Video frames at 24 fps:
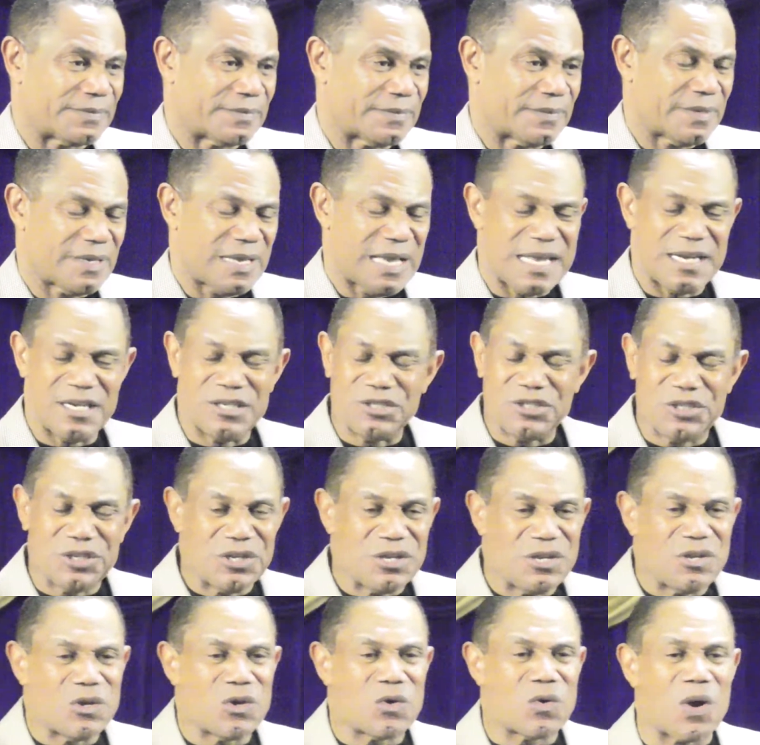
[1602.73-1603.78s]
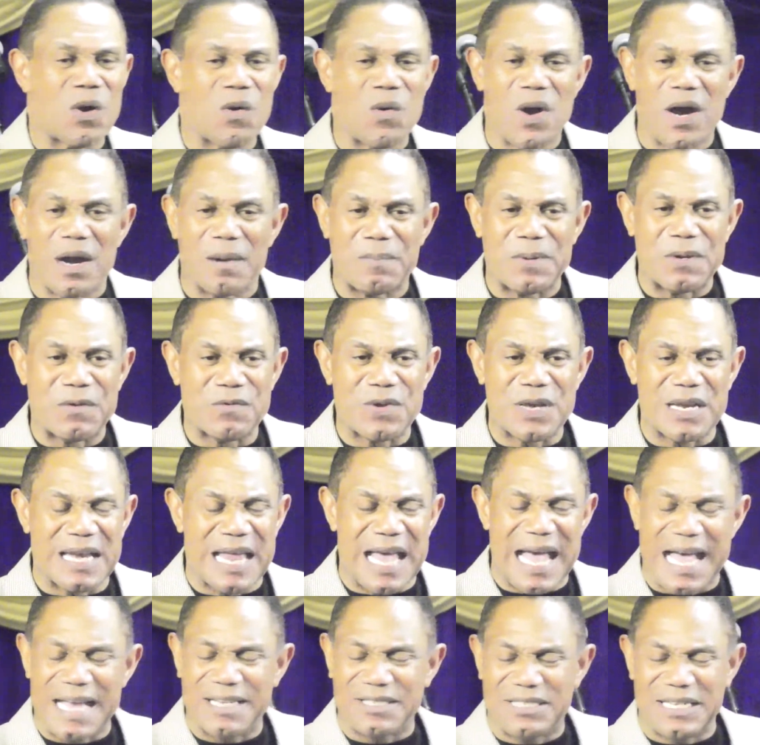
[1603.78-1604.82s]
And until you grow up and
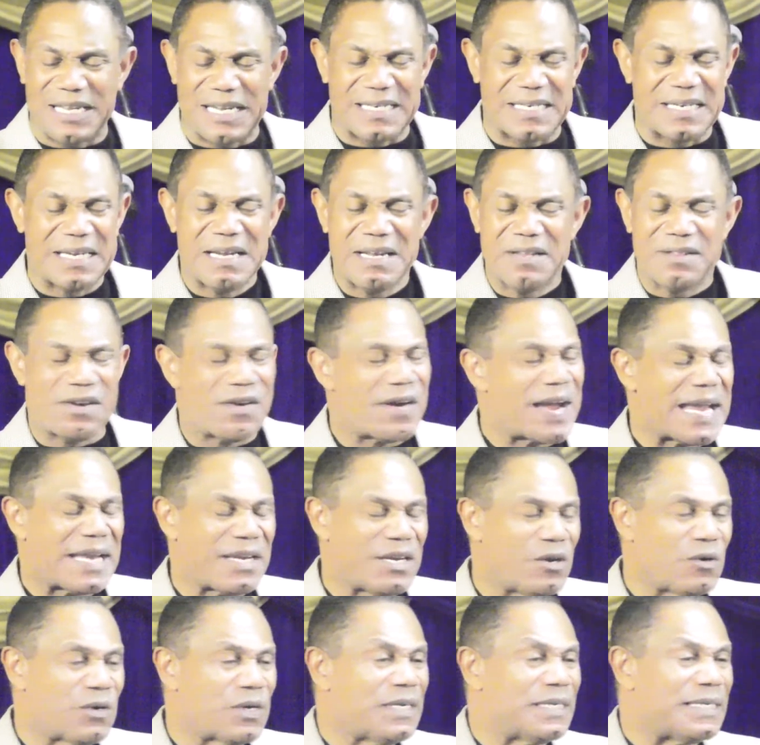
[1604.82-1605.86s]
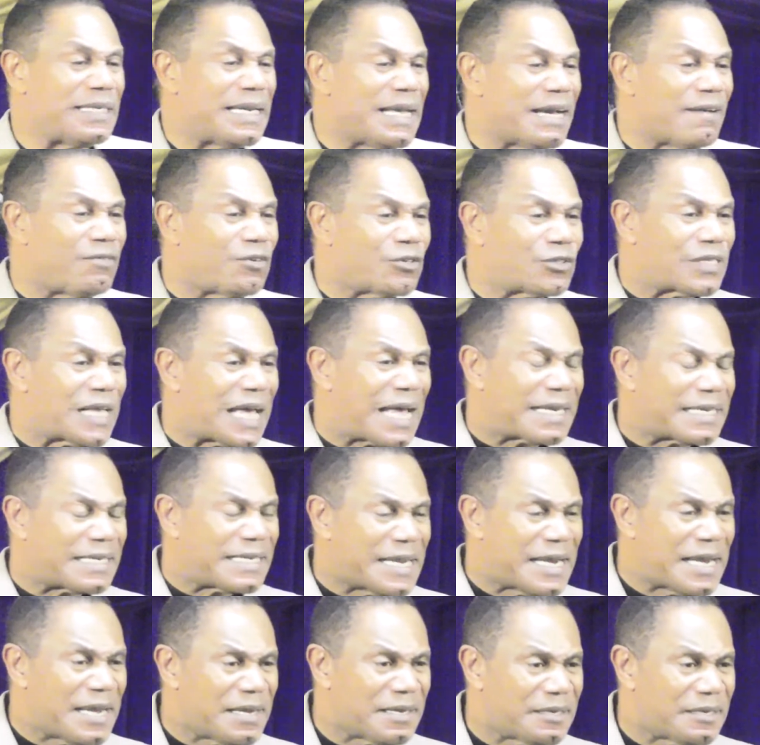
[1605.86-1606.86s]
realize that there ain't no good devils out there,